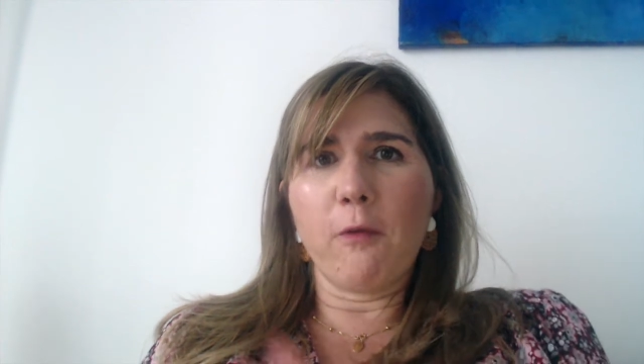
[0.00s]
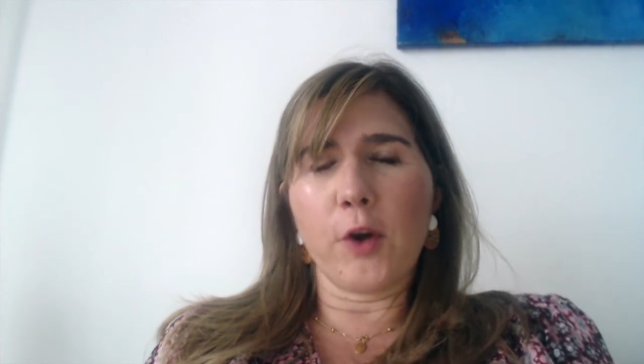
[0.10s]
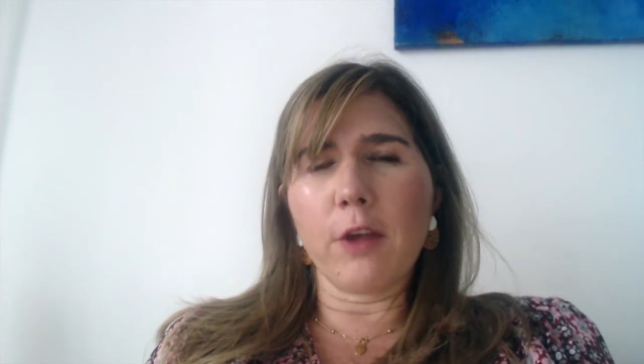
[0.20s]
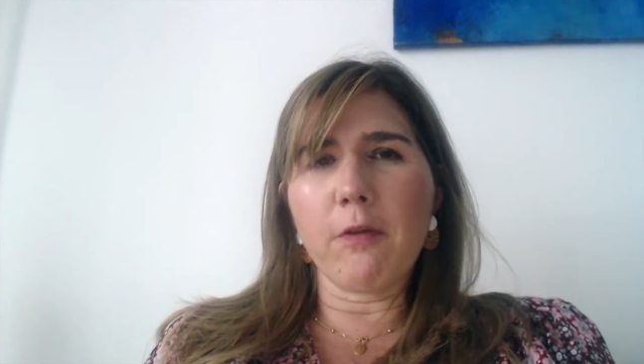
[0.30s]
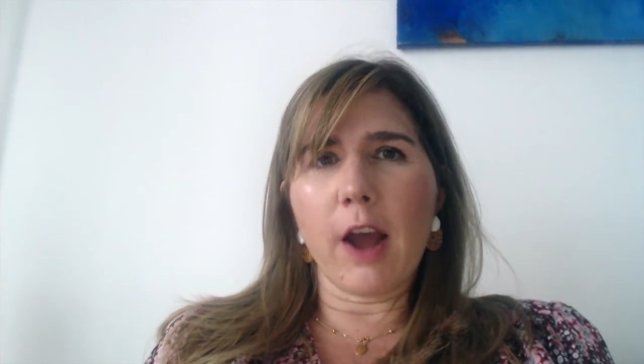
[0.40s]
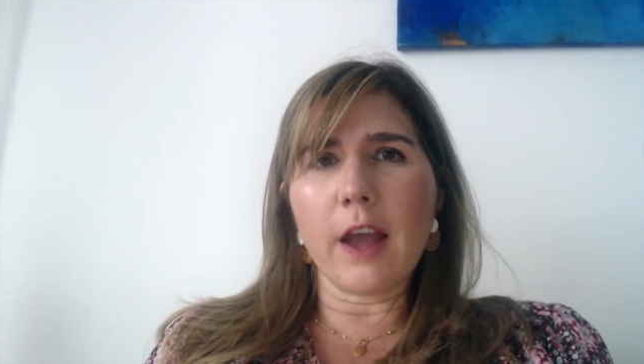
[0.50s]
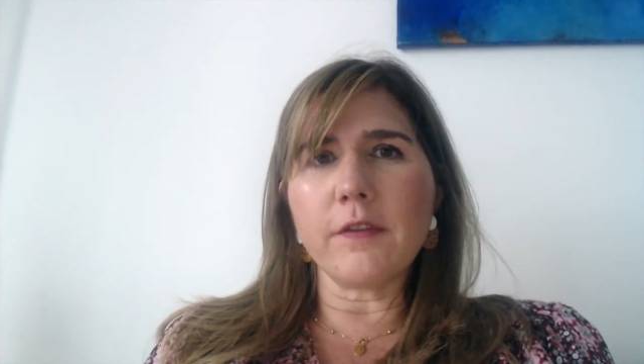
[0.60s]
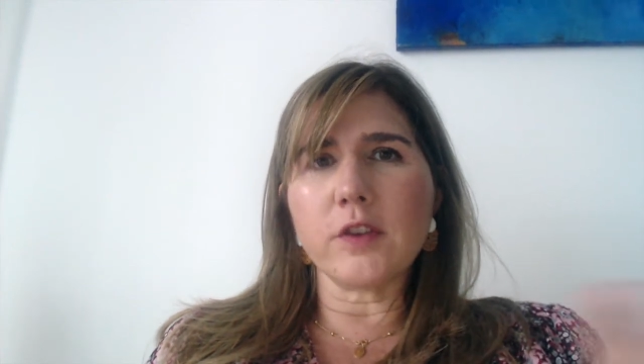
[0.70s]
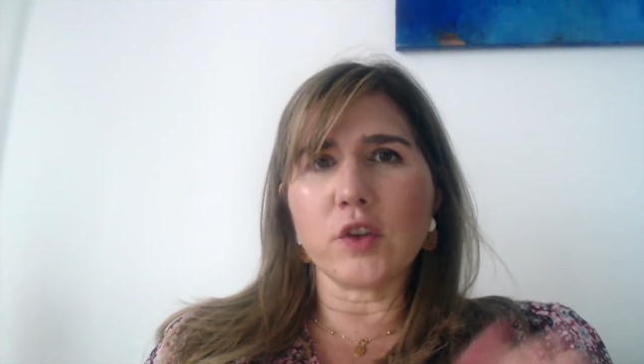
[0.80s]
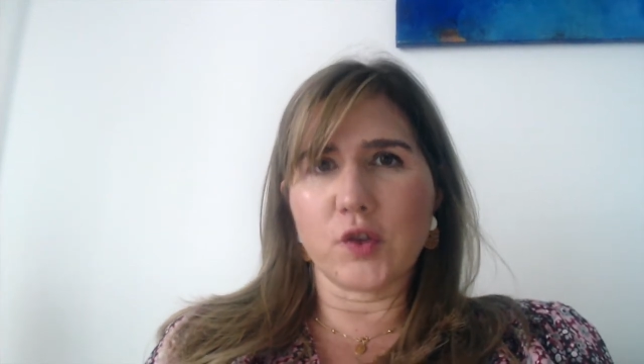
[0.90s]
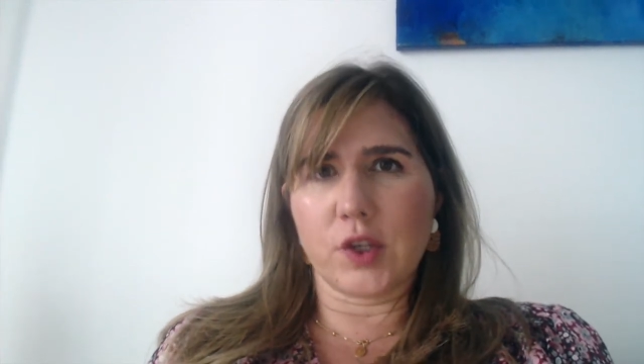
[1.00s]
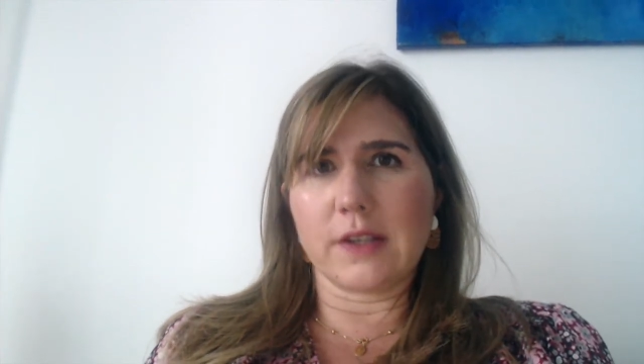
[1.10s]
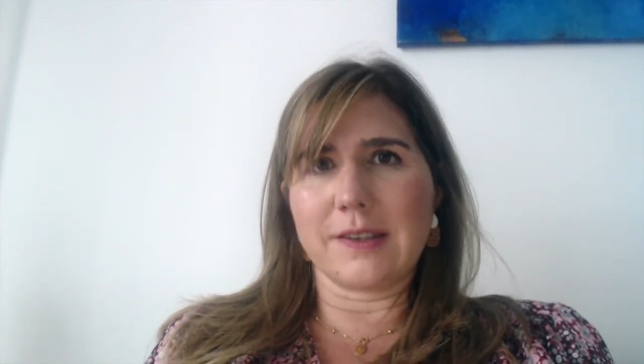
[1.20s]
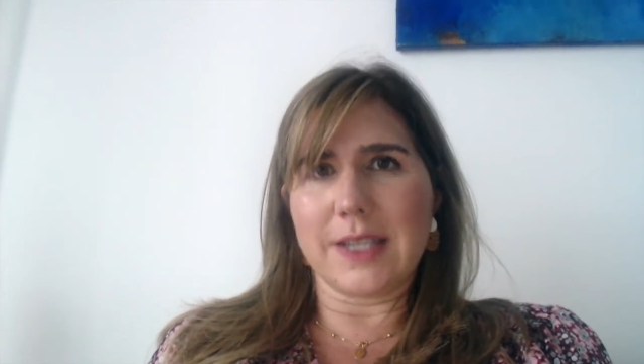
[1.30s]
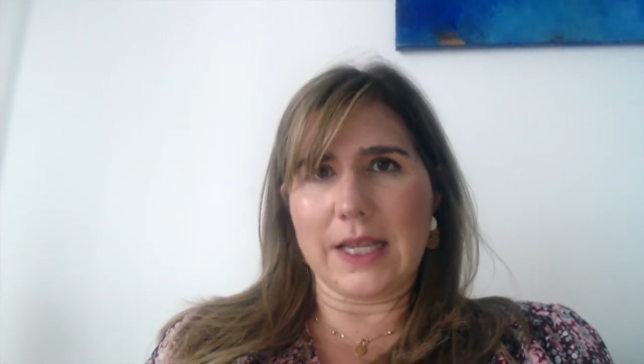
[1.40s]
forty-five to
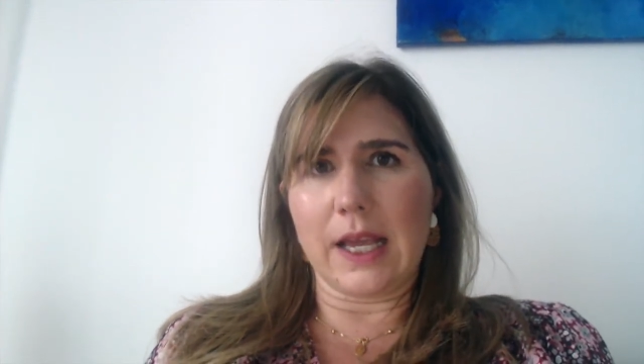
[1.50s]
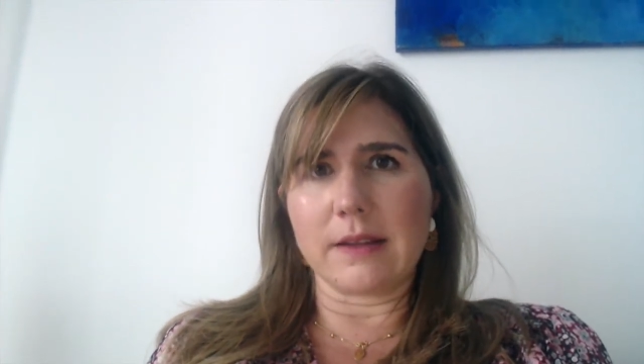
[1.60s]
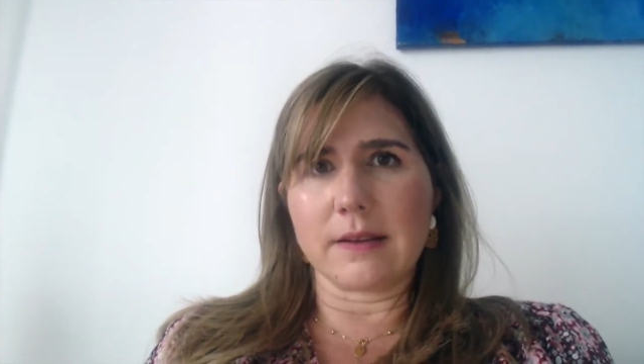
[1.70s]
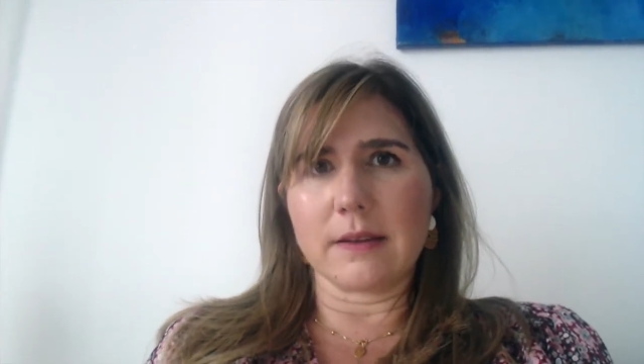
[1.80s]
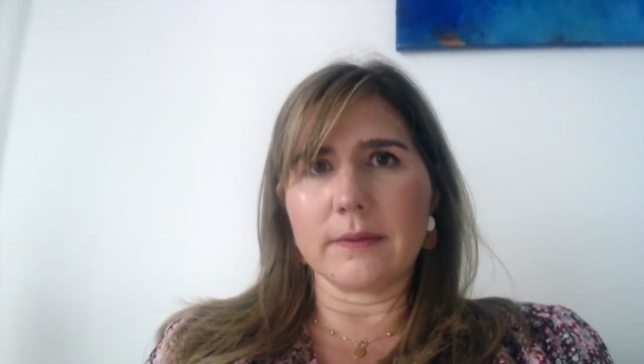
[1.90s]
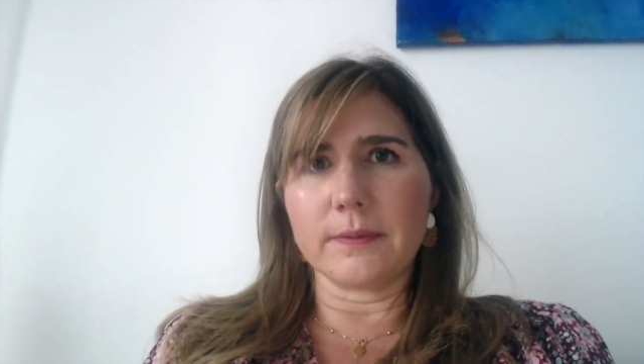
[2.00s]
sixty days.